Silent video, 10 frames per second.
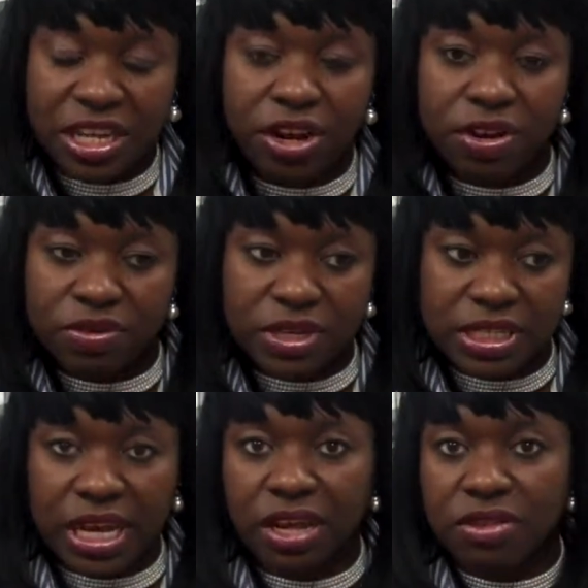Narrowing
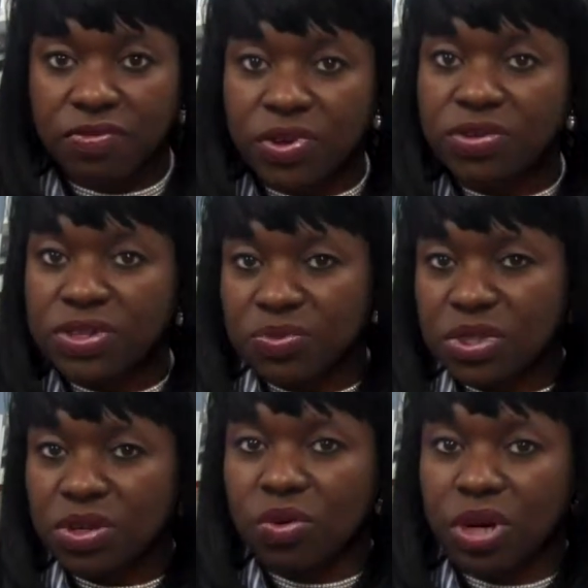down the focus
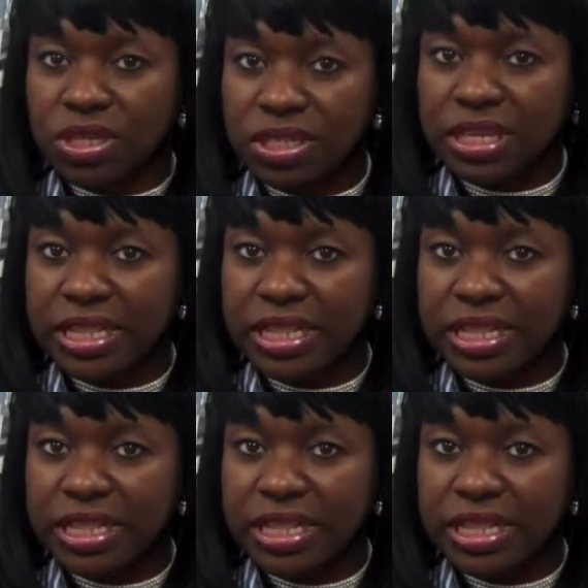with the questions,